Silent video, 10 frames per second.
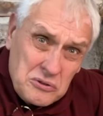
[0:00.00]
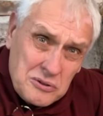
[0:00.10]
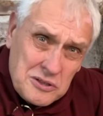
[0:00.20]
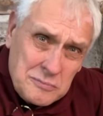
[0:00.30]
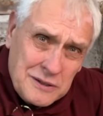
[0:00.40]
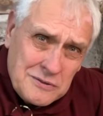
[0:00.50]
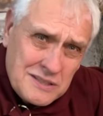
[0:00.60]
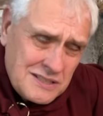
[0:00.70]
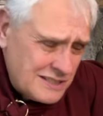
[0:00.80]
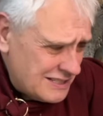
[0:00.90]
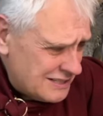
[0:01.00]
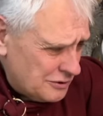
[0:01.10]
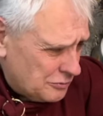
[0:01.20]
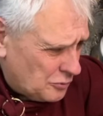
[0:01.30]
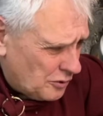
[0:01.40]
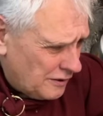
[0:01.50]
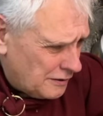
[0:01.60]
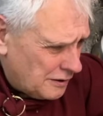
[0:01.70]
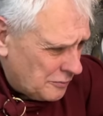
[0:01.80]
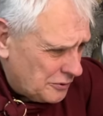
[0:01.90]
to, I suppose, because it's still quite a
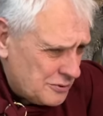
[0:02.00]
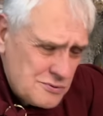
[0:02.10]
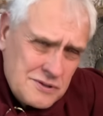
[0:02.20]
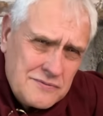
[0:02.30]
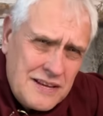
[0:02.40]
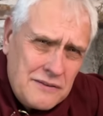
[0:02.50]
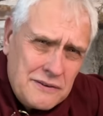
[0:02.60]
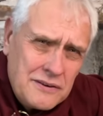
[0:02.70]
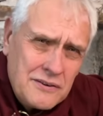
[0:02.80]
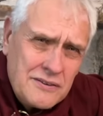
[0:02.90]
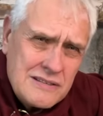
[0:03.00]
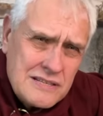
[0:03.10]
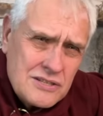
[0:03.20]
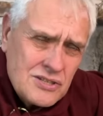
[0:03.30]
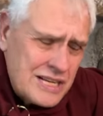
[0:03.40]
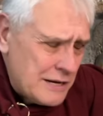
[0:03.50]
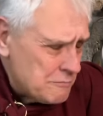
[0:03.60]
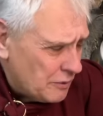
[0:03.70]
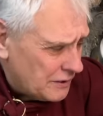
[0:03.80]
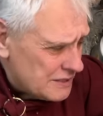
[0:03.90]
common cause of death in India, isn't it?
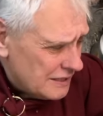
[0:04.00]
Snake bite.